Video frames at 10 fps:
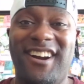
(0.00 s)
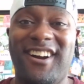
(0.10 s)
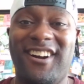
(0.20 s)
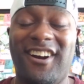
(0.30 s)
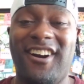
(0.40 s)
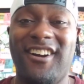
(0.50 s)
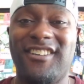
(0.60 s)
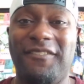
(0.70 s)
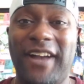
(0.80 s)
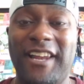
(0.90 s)
are
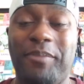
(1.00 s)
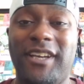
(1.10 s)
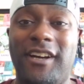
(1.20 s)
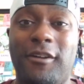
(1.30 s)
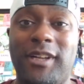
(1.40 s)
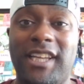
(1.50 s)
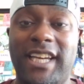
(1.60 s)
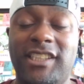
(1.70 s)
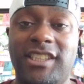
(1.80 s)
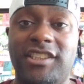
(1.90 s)
developing a
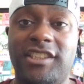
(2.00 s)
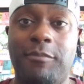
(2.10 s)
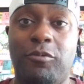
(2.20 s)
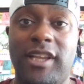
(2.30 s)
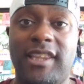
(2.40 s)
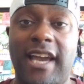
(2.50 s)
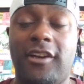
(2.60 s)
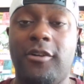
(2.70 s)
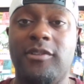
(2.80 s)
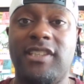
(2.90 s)
relationship, one that
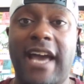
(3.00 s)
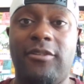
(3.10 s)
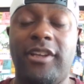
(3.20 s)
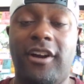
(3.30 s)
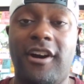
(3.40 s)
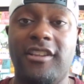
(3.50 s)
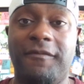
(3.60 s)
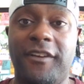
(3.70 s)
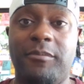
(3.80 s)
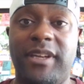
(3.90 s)
goes not only on the
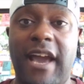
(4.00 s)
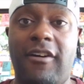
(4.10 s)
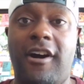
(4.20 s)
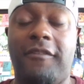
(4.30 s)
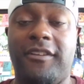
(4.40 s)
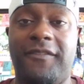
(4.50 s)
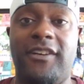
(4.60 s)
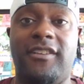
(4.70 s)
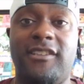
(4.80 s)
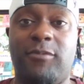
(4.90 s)
field, but now off the
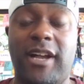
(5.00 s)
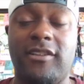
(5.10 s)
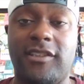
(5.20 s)
field as well.